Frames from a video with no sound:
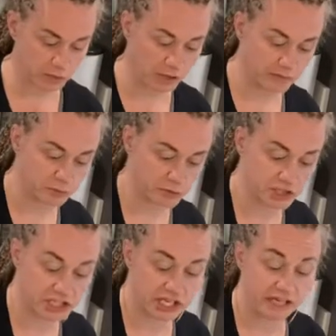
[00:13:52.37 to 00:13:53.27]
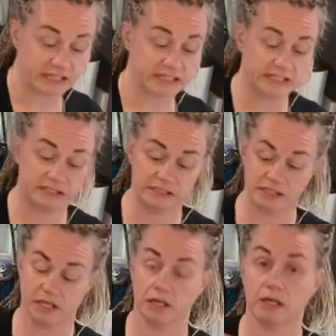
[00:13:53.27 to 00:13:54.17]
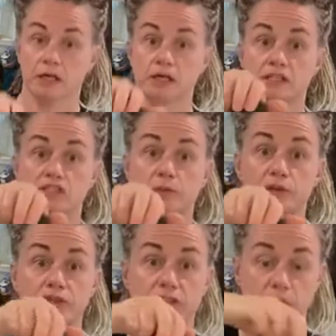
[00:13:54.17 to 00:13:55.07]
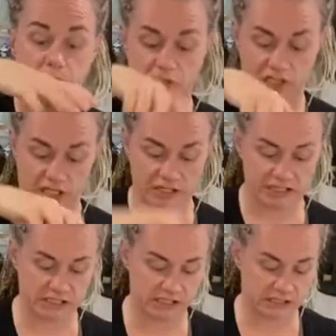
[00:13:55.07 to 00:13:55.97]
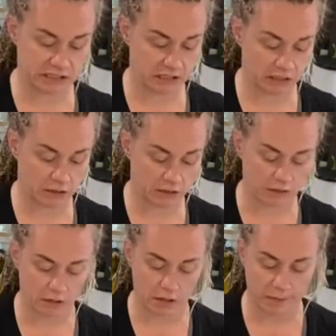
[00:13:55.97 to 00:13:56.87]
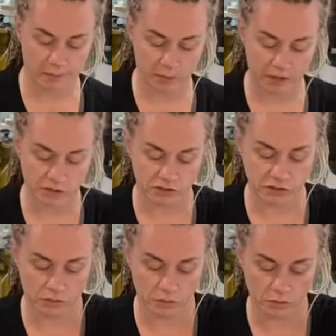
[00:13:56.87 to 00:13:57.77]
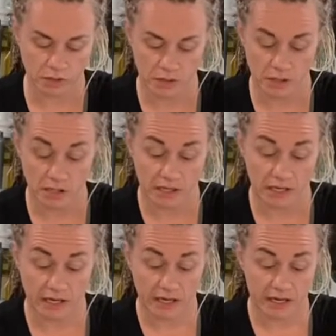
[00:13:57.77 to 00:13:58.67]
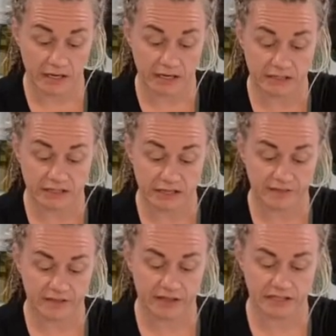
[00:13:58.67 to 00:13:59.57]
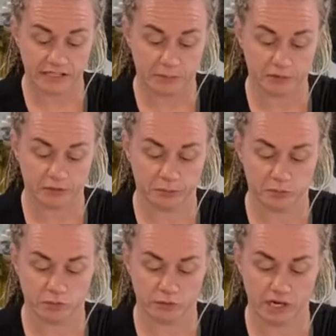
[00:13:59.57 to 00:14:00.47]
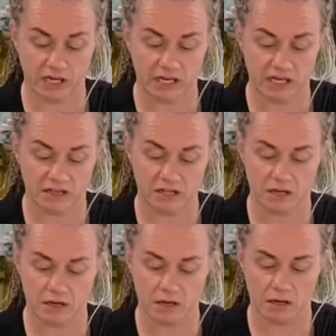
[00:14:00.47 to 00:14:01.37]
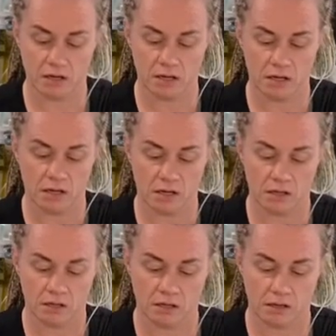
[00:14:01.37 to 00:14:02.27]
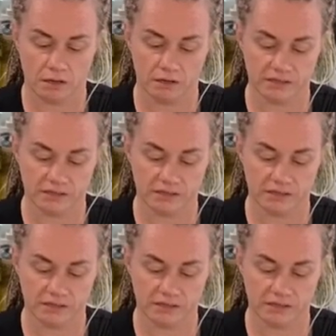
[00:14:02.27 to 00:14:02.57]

of bruschetta seasoning. So I'm using the bruschetta seasoning here. I'm going to, again, dive that tablespoon right in there. Oh, this